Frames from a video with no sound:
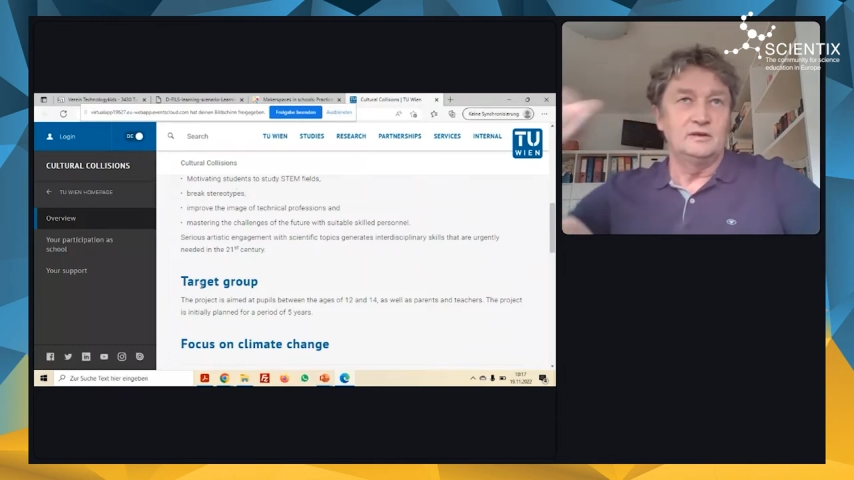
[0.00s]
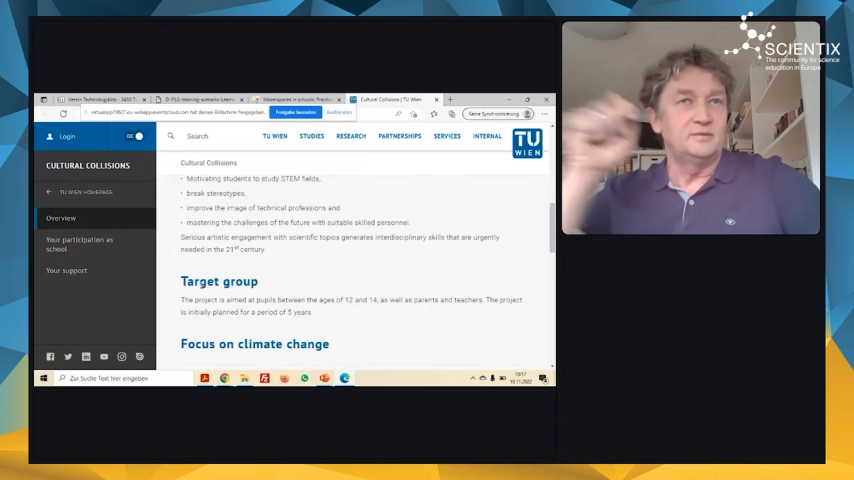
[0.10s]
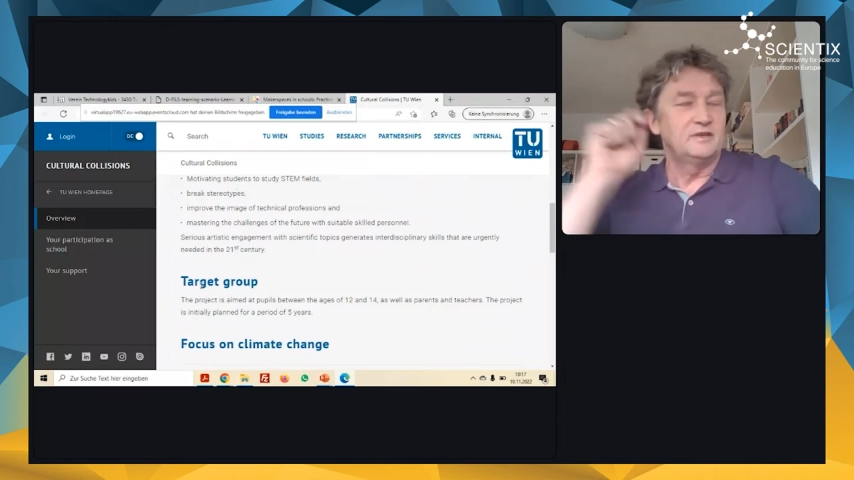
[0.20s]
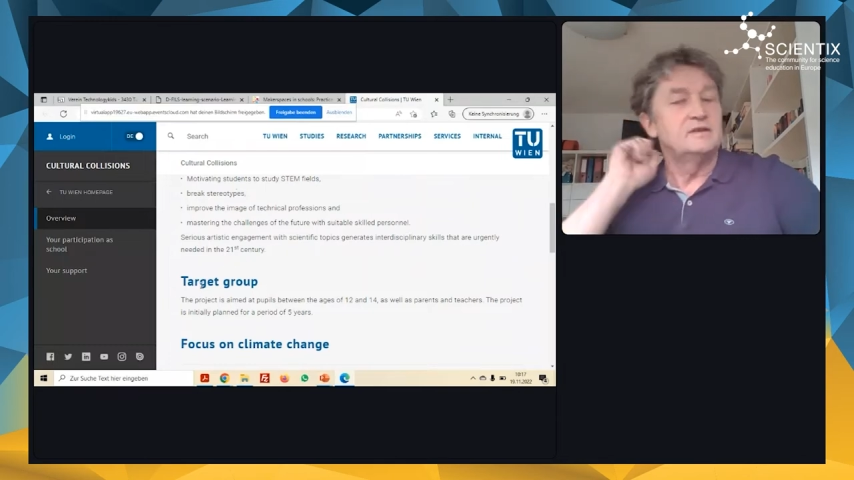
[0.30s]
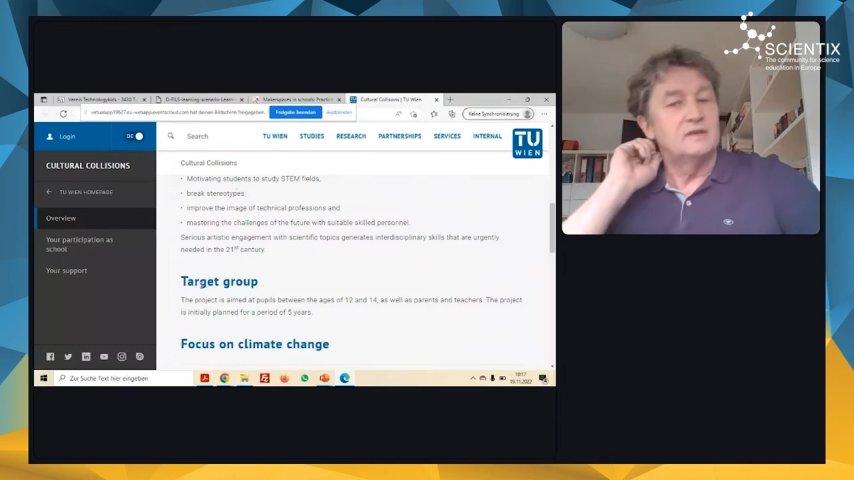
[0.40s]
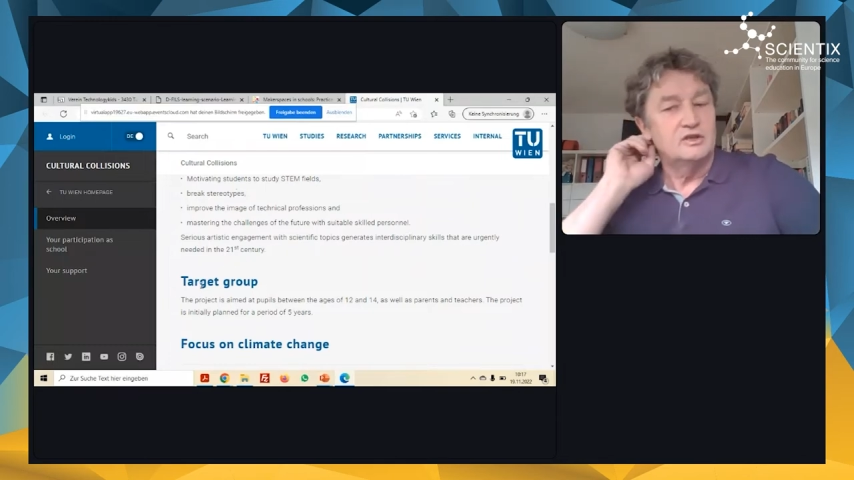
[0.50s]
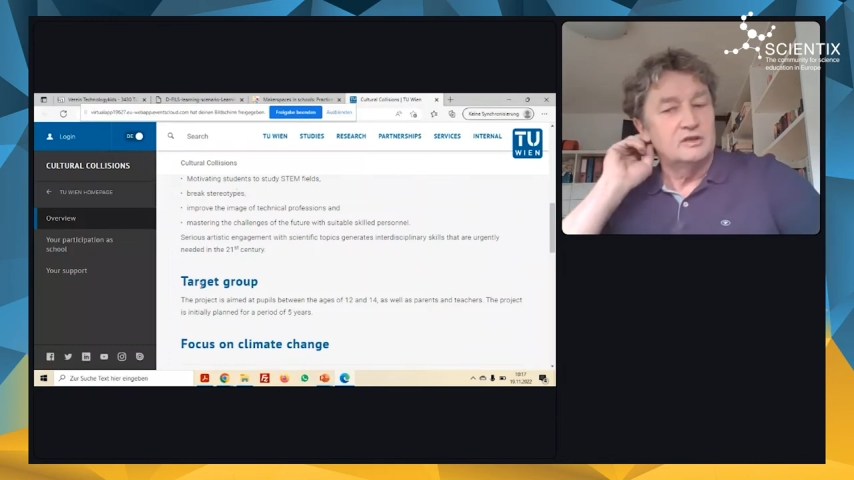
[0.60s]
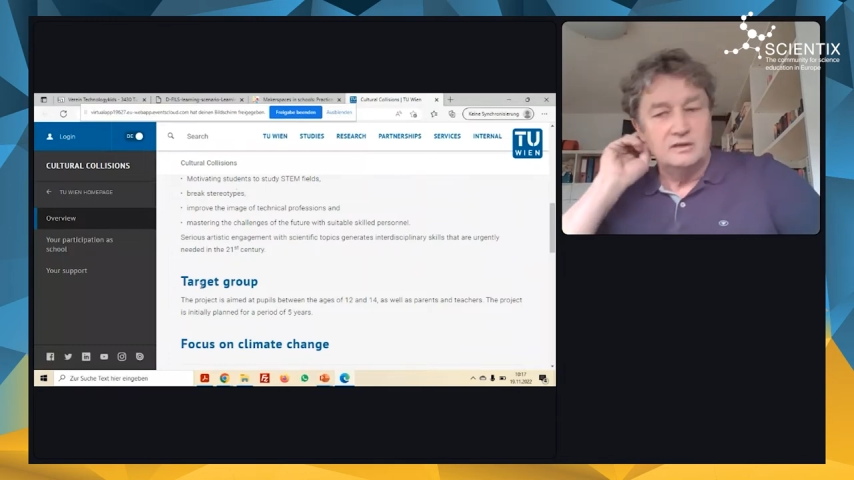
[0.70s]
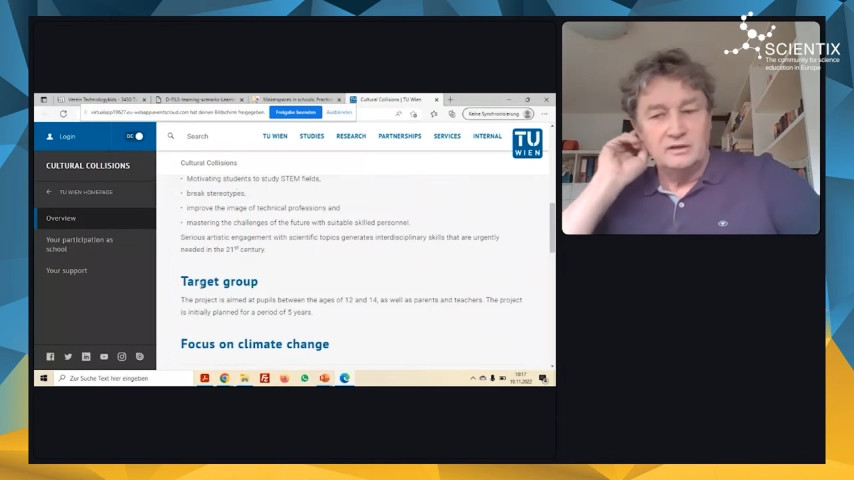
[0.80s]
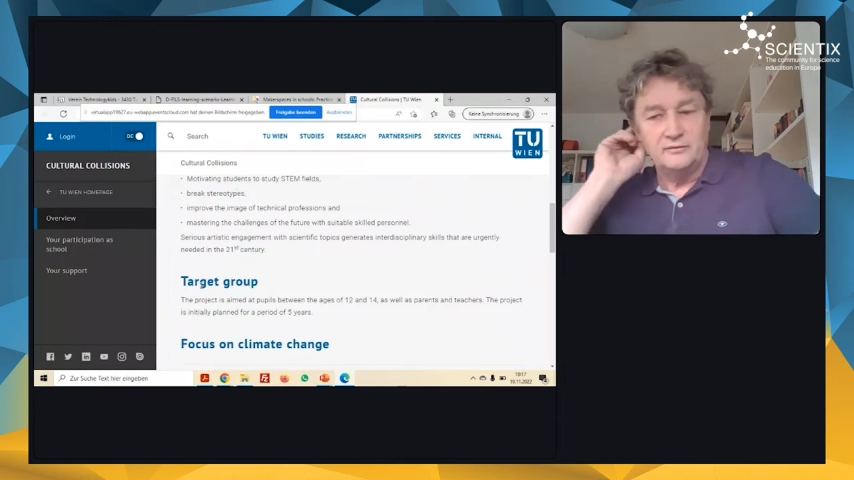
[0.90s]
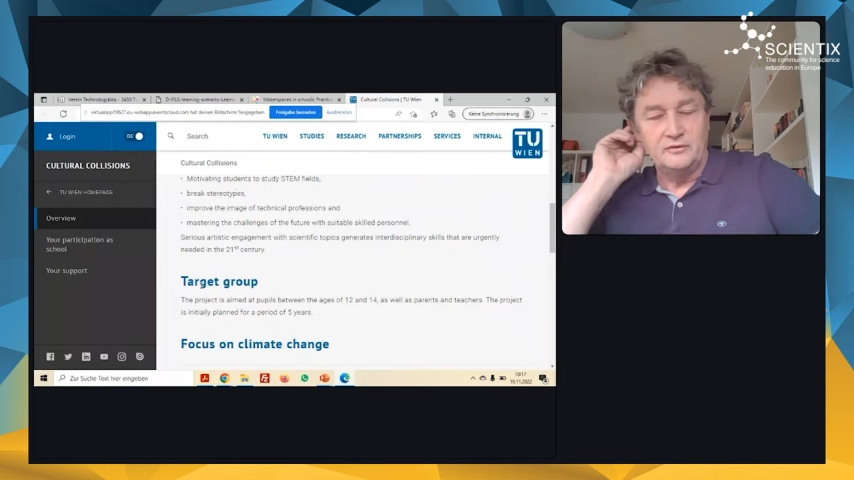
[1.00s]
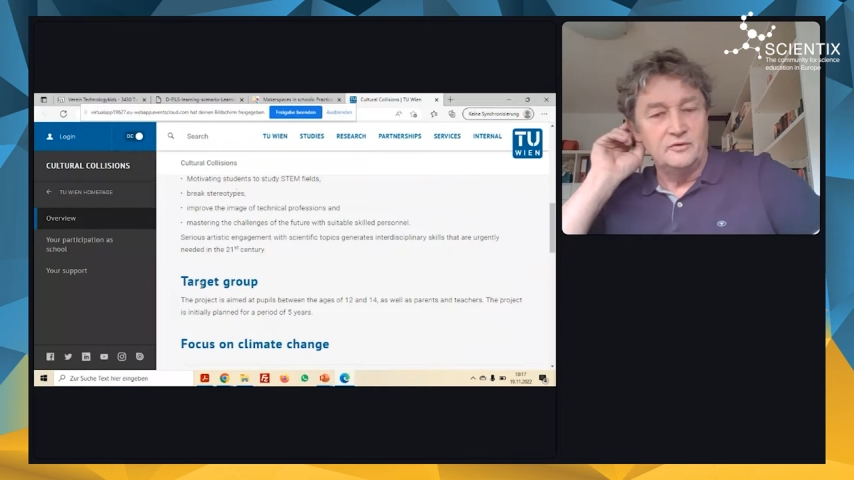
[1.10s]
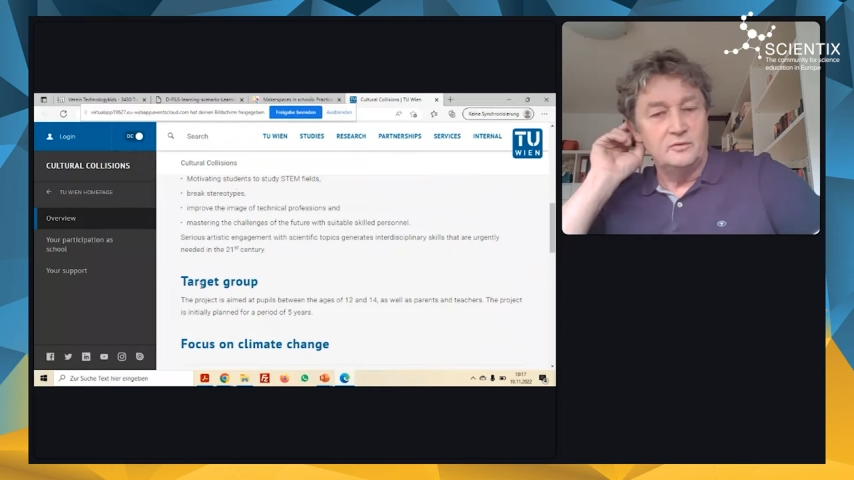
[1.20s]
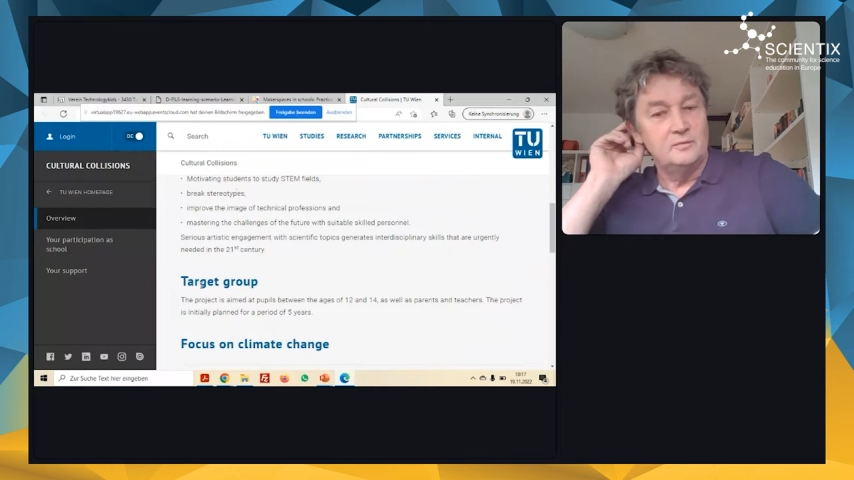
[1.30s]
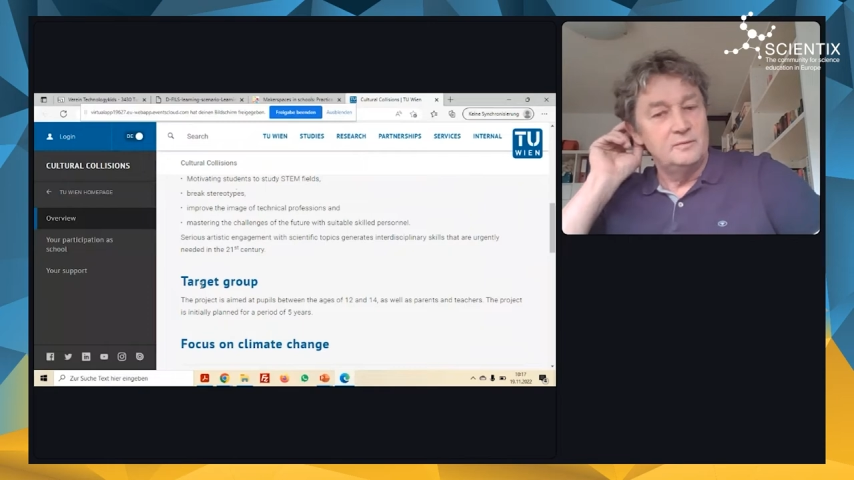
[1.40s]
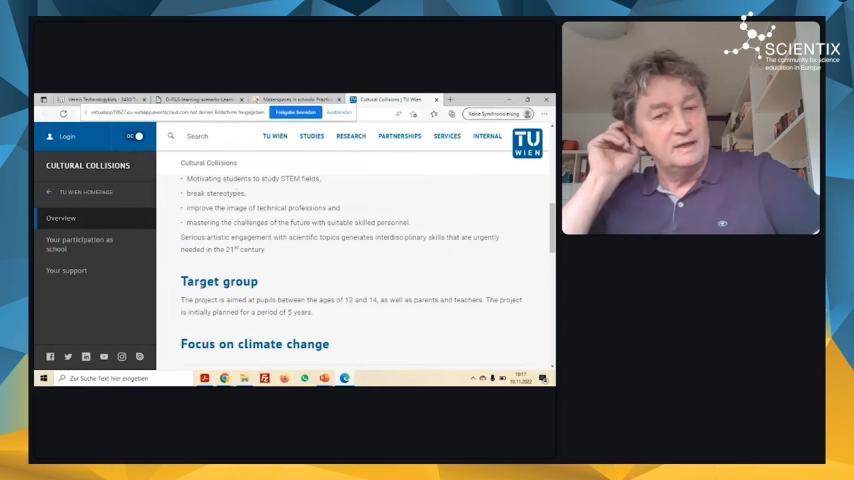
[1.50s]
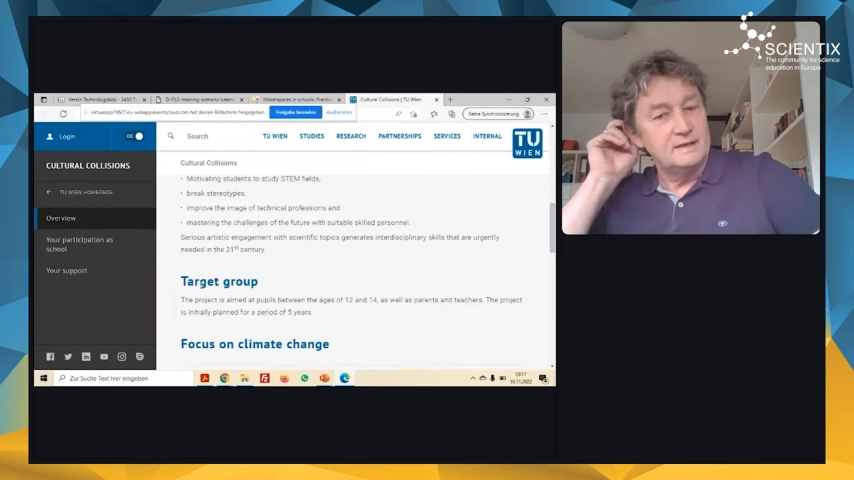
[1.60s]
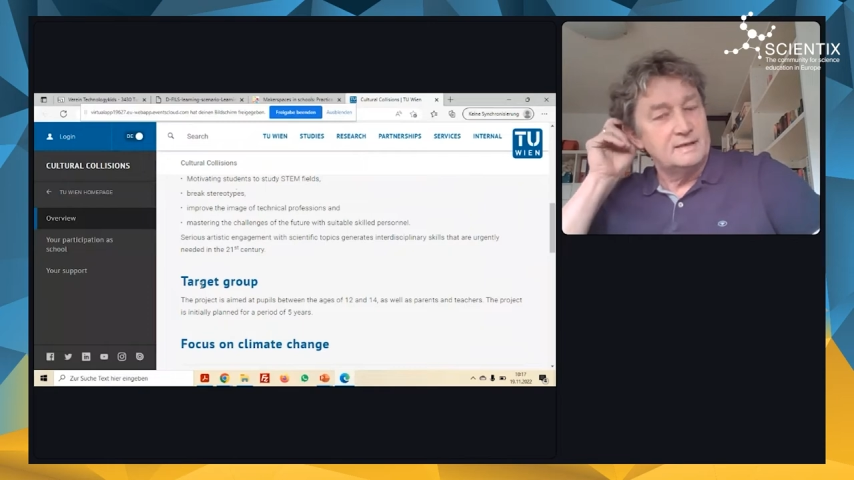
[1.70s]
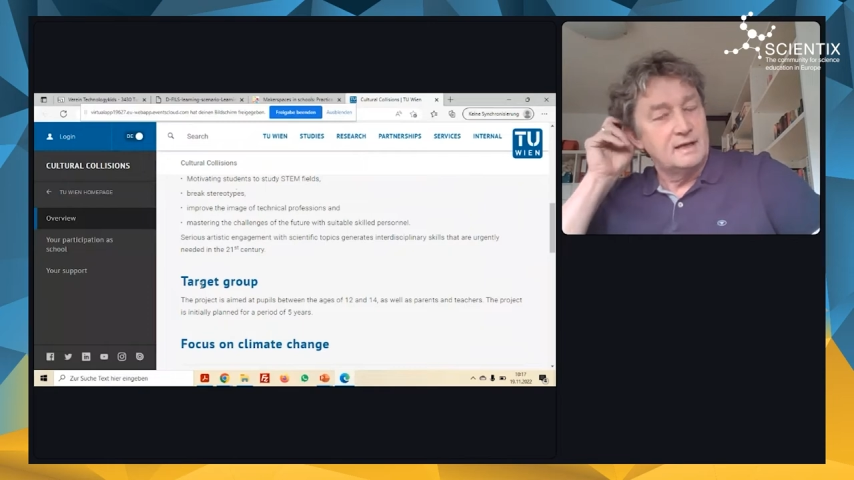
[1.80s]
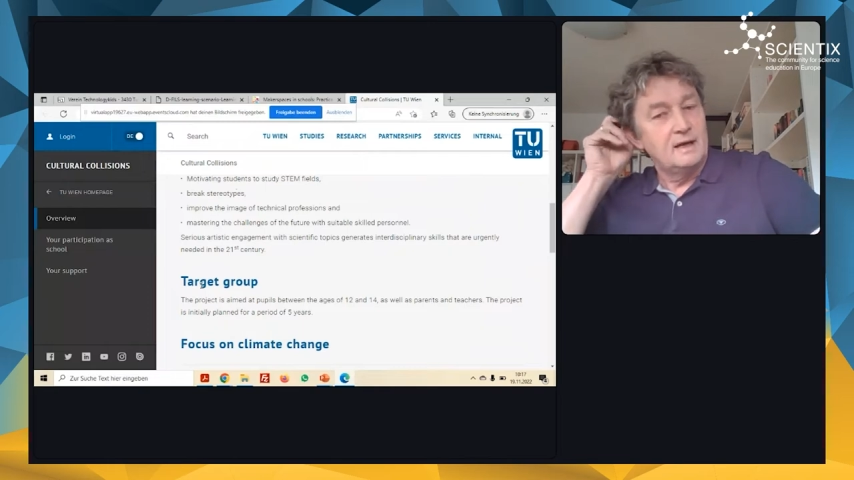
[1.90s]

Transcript: presentation in a few minutes,